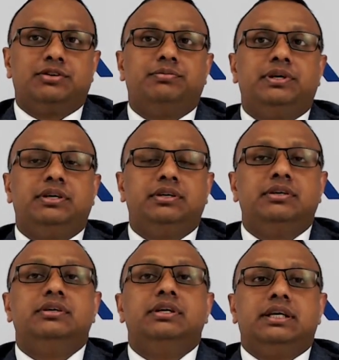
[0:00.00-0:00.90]
to be
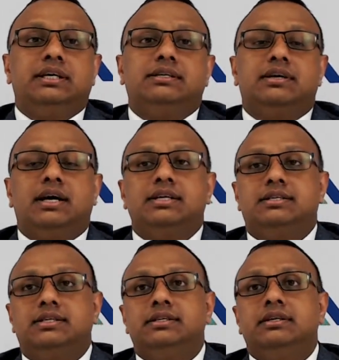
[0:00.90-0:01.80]

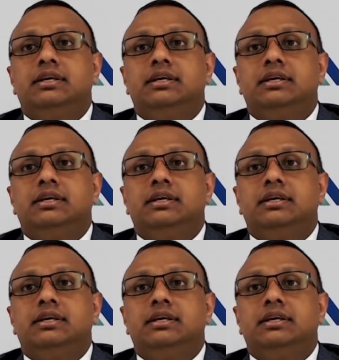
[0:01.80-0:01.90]
granted.